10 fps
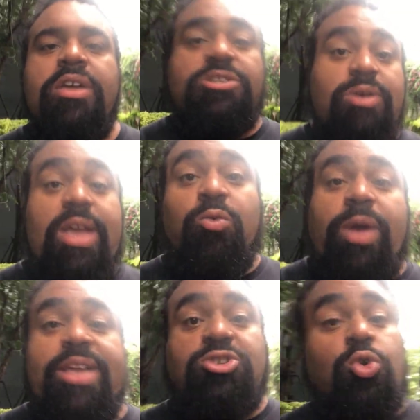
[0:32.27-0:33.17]
to
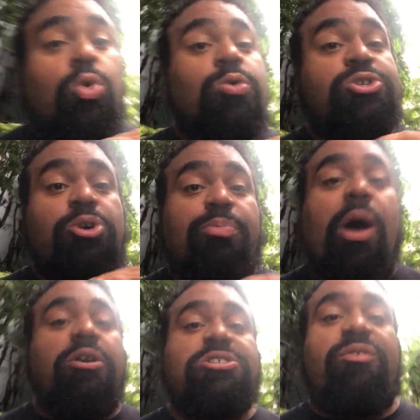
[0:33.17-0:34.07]
erase crucial
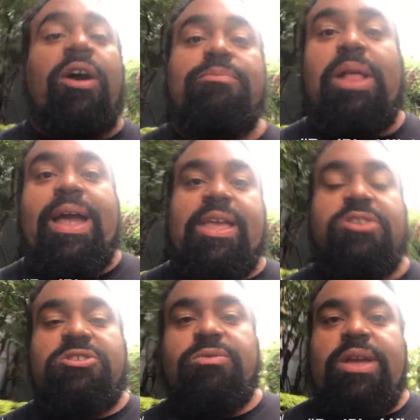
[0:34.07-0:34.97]
parts of our black
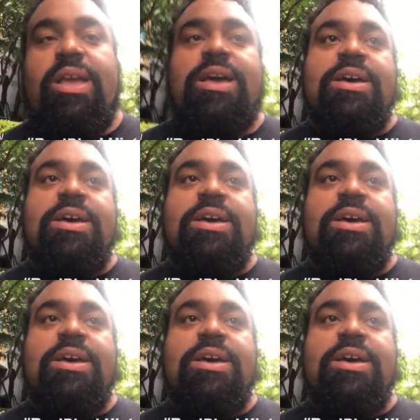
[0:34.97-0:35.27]
history,